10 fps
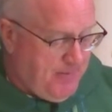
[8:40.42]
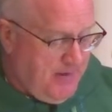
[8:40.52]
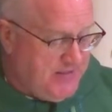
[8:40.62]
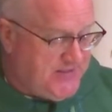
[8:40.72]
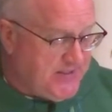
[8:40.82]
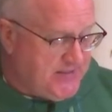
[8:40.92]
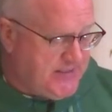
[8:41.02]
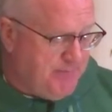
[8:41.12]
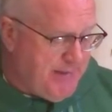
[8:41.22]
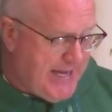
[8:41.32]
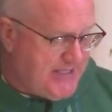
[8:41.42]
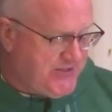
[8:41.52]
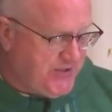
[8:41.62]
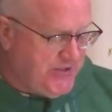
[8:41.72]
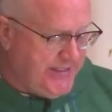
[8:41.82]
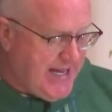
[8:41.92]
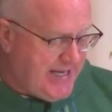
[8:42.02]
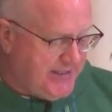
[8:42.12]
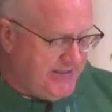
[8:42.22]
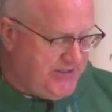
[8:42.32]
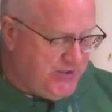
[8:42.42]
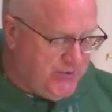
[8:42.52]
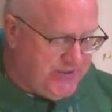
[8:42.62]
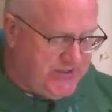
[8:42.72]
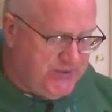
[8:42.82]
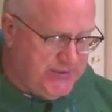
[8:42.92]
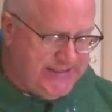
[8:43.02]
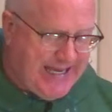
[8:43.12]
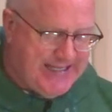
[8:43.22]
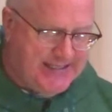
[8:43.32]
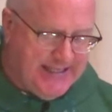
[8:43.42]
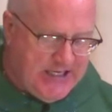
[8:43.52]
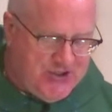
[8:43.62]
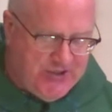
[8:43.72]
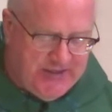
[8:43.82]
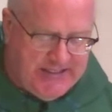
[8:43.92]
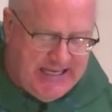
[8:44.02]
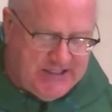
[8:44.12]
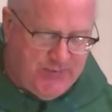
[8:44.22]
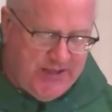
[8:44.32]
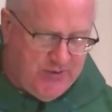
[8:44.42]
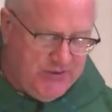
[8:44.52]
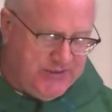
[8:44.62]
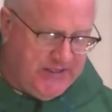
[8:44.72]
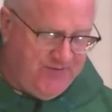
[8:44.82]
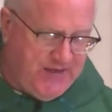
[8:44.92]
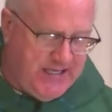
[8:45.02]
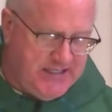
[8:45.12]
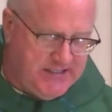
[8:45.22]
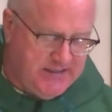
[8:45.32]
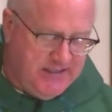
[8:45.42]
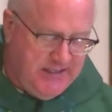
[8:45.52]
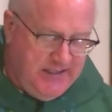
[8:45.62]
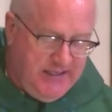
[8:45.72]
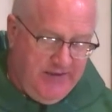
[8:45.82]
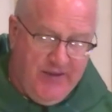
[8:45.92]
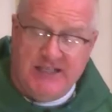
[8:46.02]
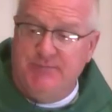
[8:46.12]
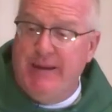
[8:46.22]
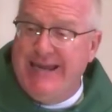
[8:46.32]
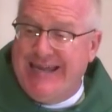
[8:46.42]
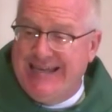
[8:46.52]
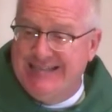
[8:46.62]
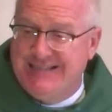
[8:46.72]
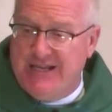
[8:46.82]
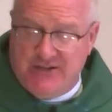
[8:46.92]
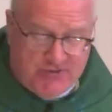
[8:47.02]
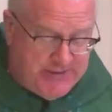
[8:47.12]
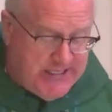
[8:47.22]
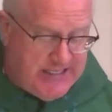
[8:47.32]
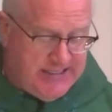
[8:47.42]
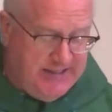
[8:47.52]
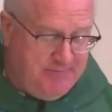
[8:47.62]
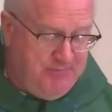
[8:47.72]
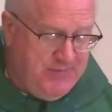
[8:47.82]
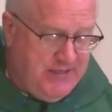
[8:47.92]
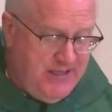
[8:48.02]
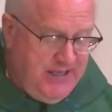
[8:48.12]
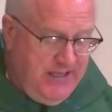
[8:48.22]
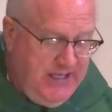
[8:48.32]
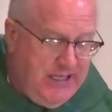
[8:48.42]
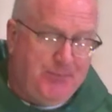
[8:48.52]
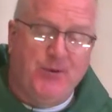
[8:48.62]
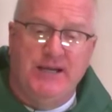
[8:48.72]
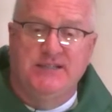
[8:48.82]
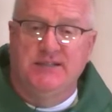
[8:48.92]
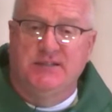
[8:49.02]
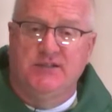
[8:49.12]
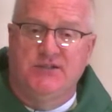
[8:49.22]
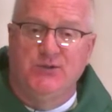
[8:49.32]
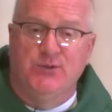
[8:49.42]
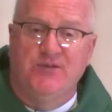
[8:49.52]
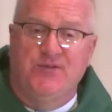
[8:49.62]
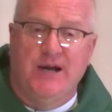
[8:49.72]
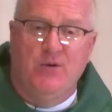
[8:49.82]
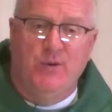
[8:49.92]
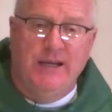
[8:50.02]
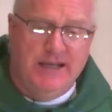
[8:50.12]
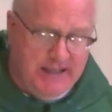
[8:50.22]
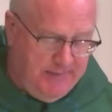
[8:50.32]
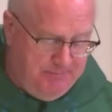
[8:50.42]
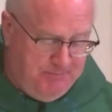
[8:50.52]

And since the master could not undo the steward's cancellation of the debts without losing face, and thus making his debtors resent him, he praises the steward for outwitting him.